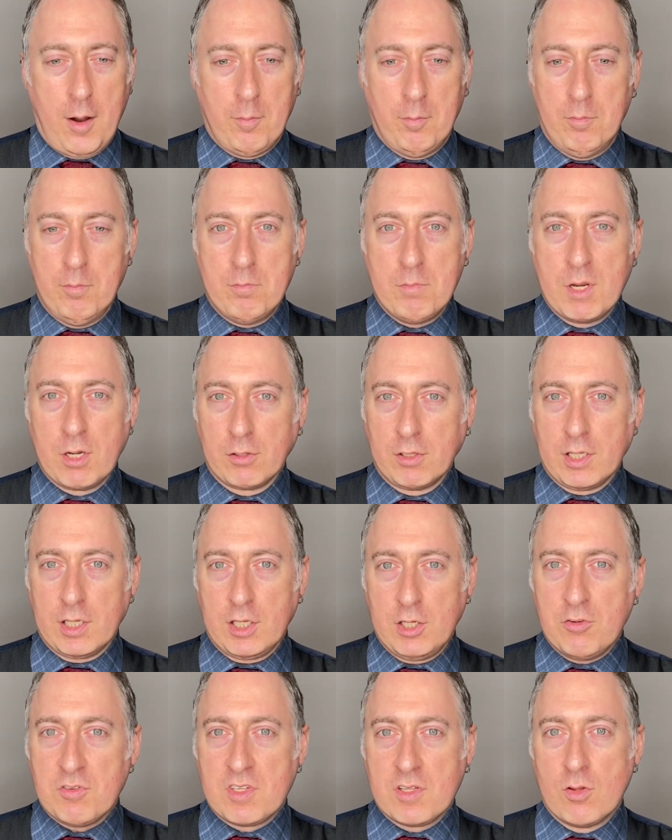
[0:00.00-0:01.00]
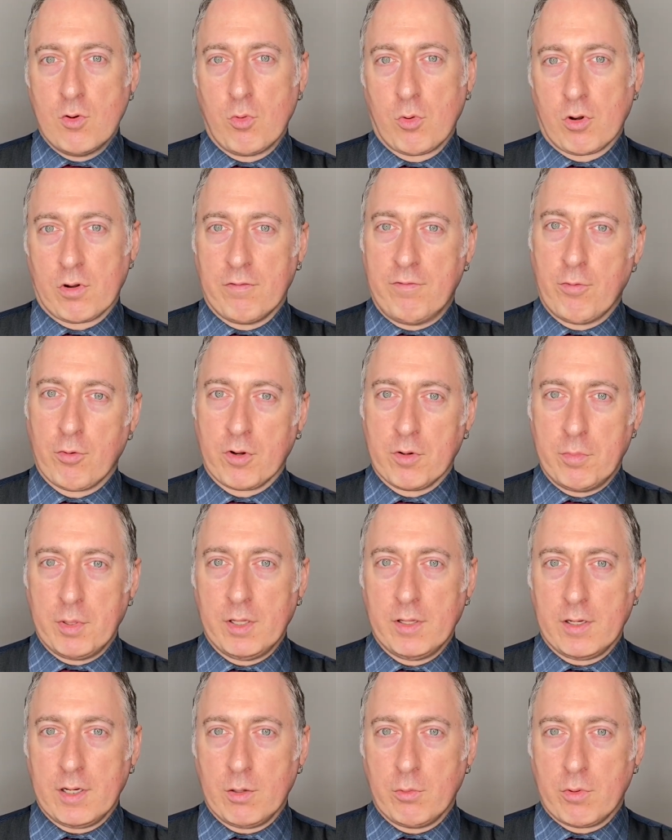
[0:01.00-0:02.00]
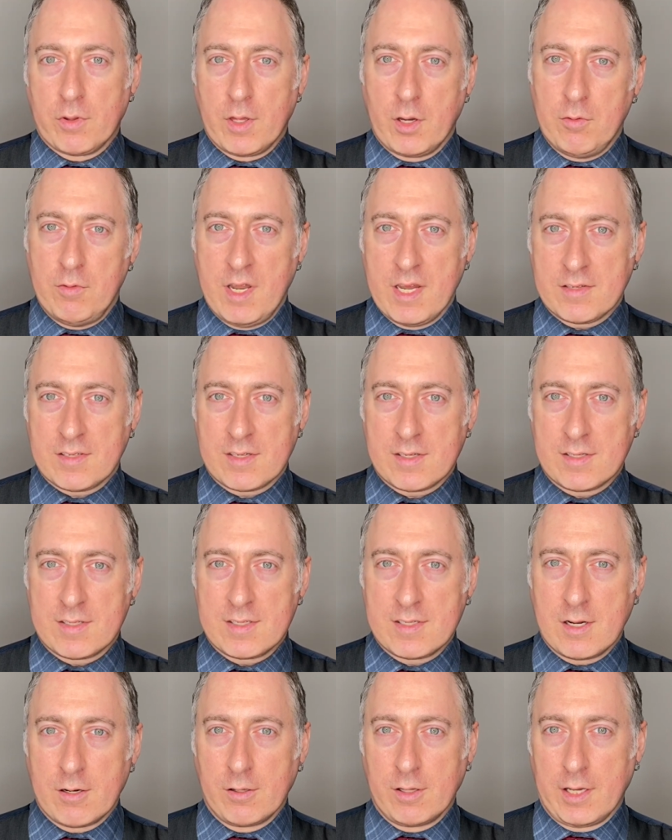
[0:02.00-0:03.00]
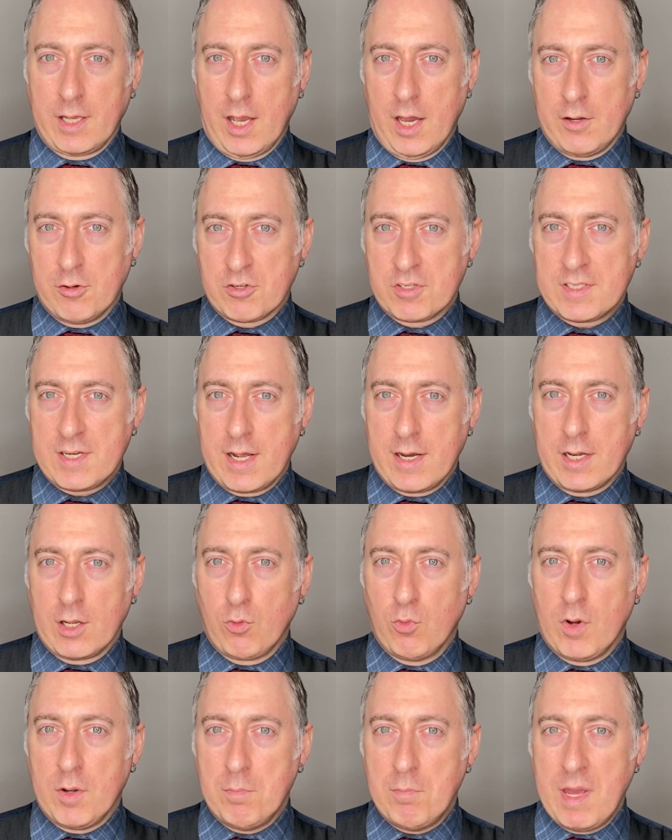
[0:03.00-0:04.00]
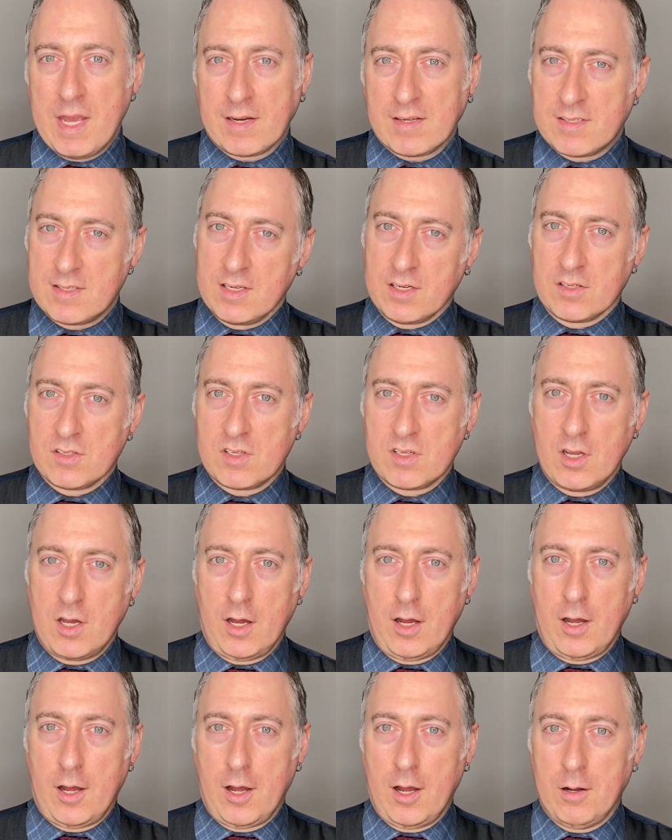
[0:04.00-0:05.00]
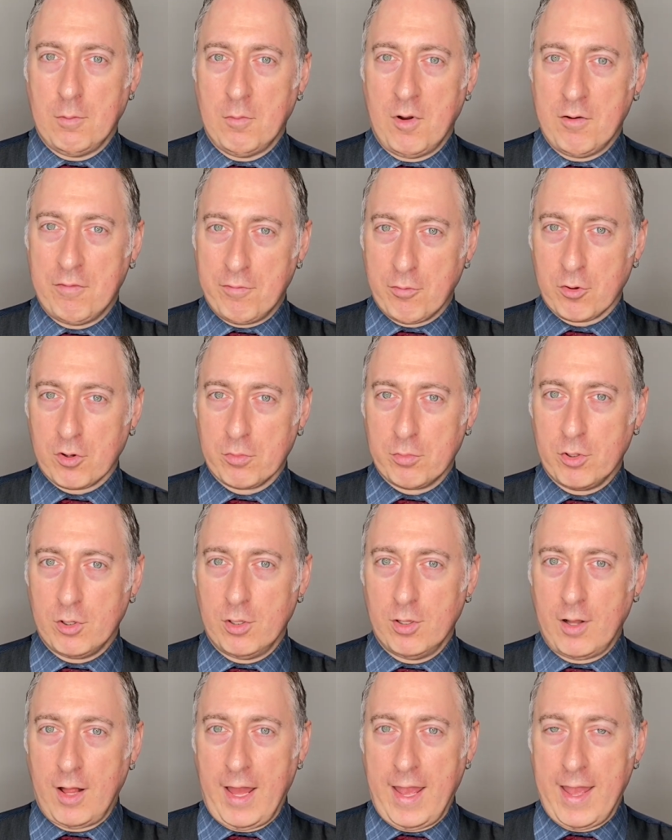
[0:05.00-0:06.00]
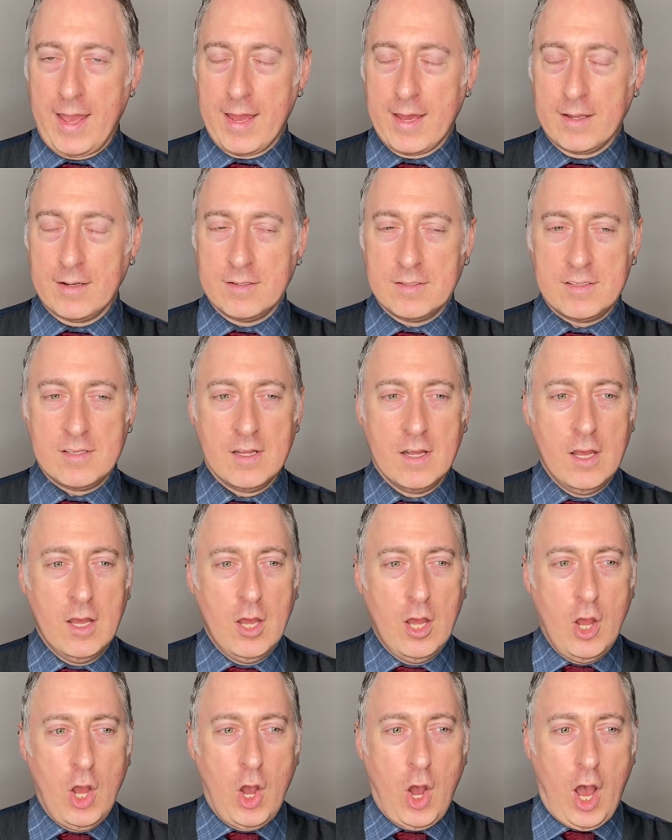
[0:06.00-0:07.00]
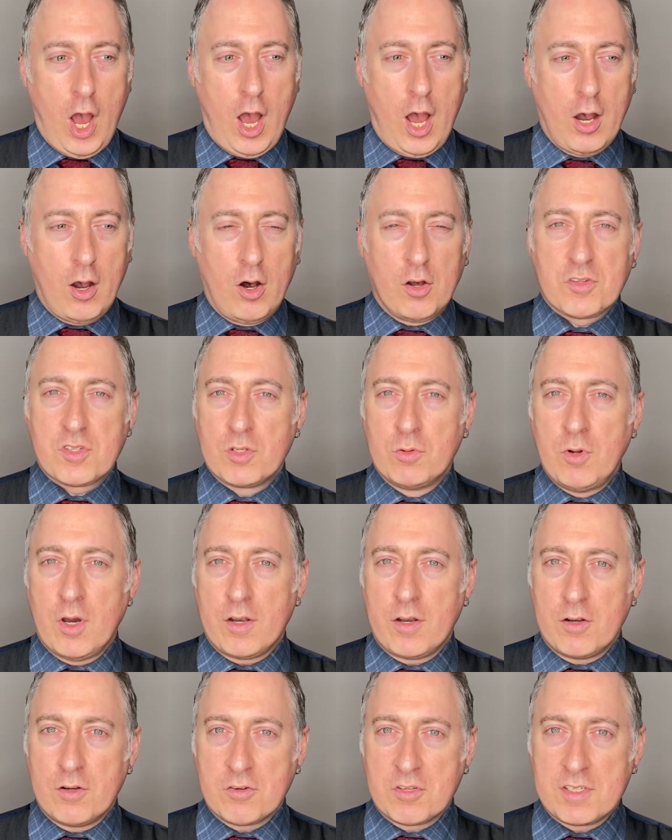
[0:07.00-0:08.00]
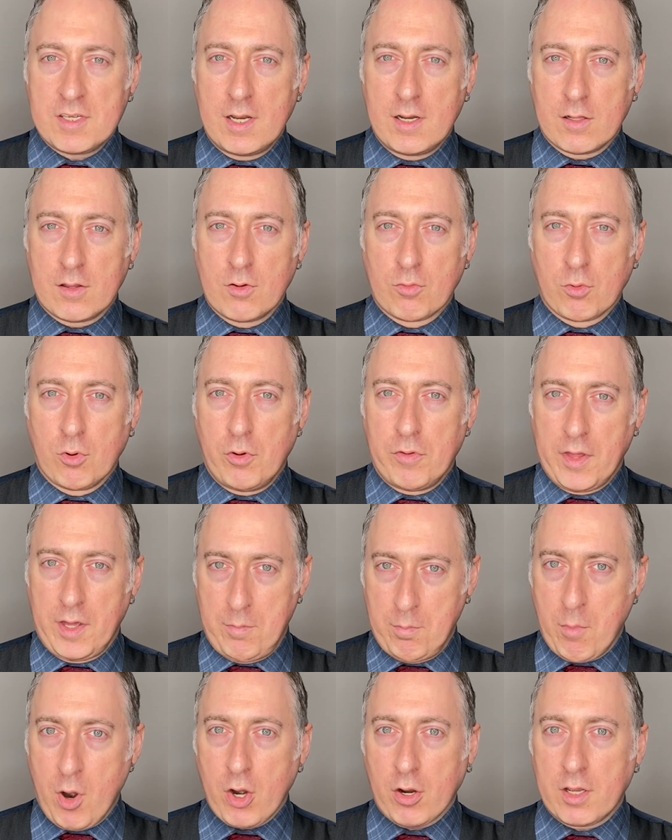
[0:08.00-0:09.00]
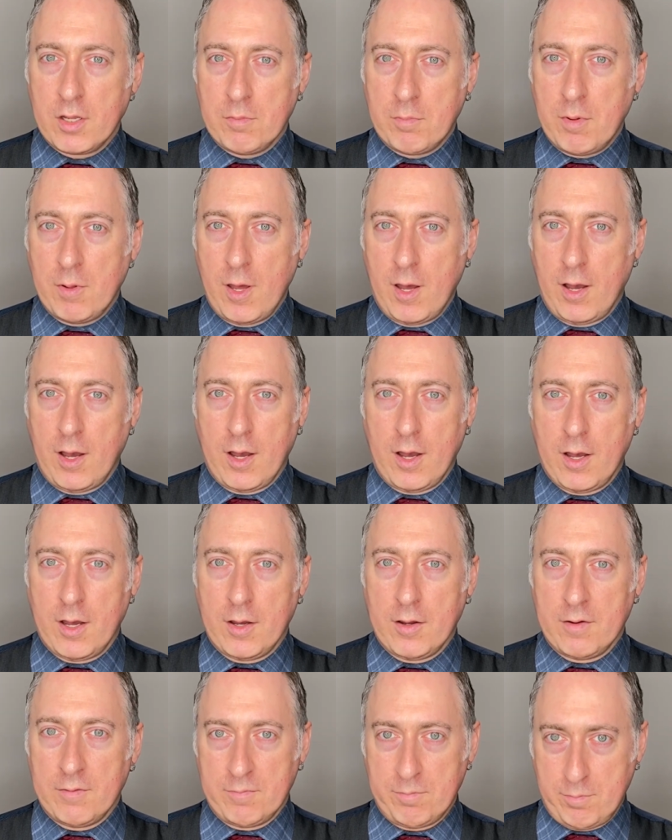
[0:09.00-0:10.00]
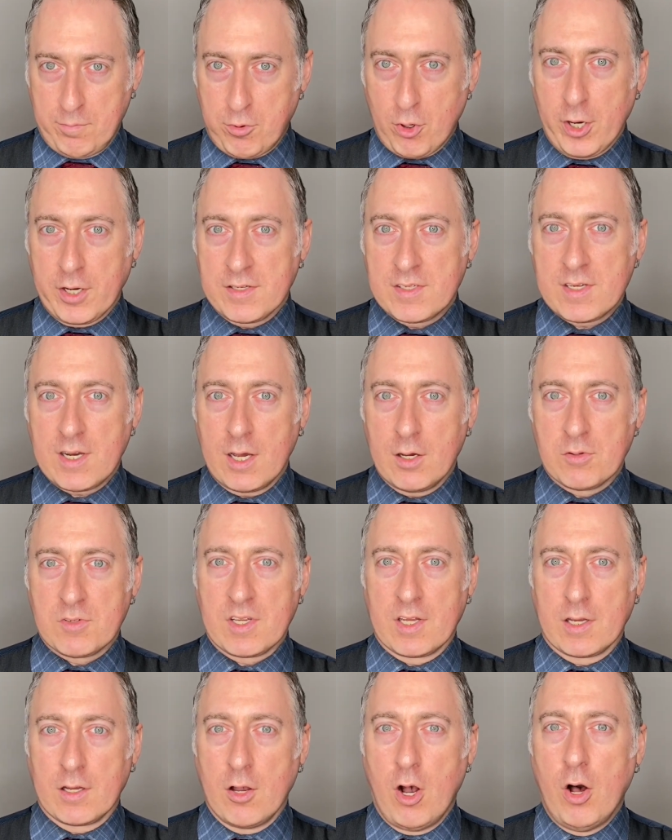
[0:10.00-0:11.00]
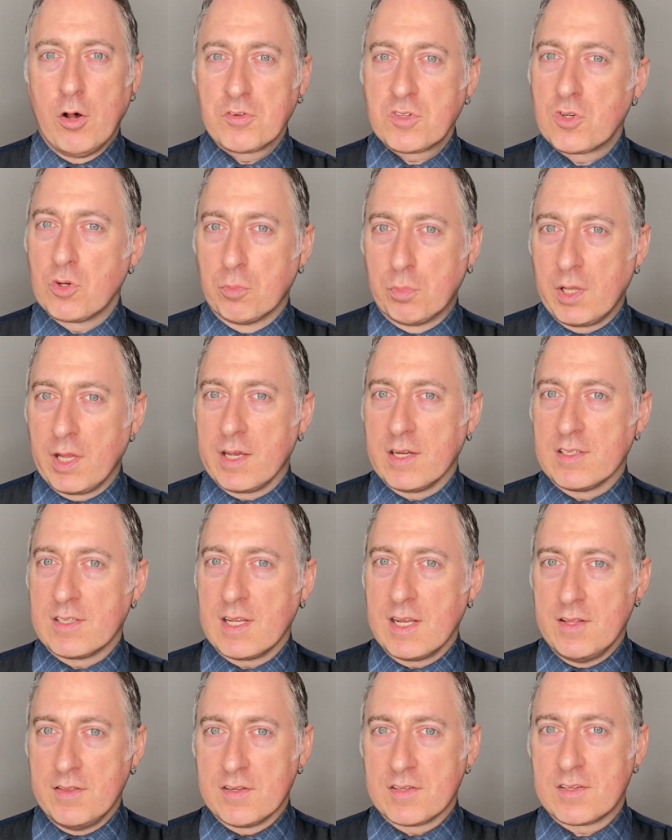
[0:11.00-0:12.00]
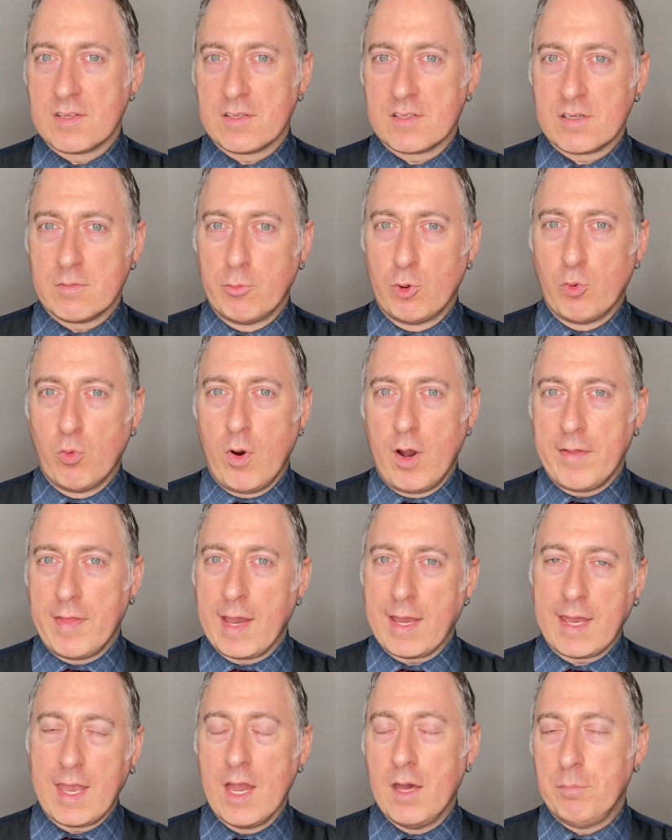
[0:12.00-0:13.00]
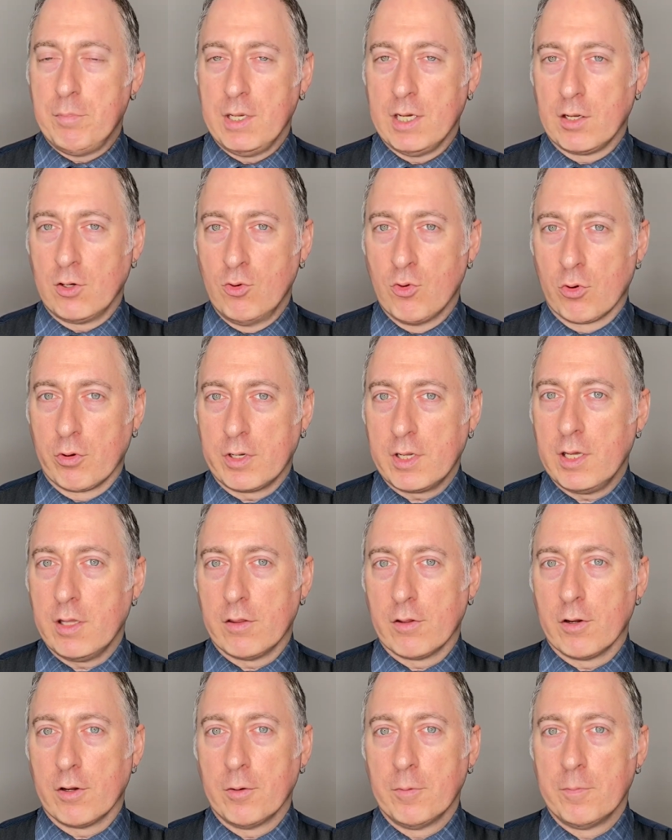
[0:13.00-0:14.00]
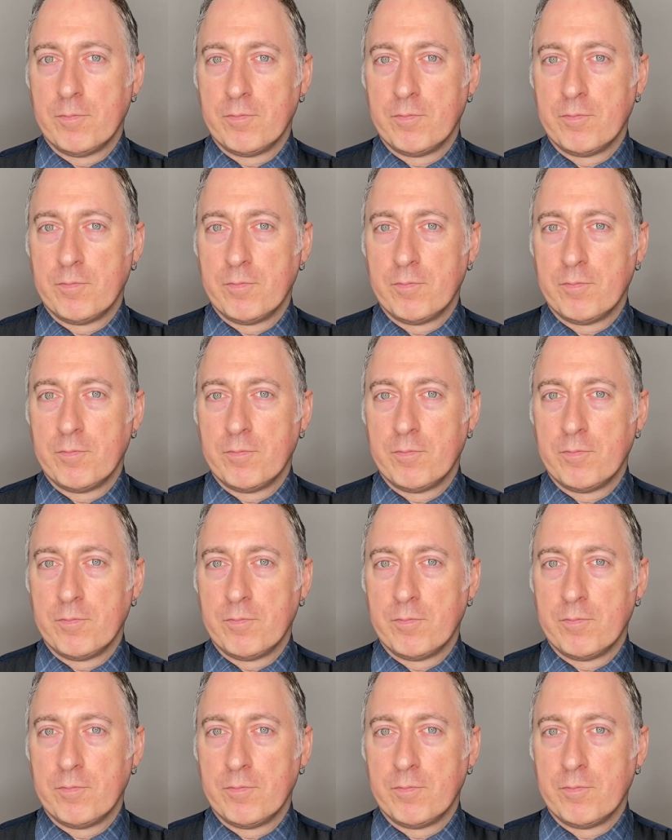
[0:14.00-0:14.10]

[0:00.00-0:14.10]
merely using the word affordability without necessarily understanding what makes things affordable, and also not understanding the role that market priced housing also plays in the system and why that can't be ignored either.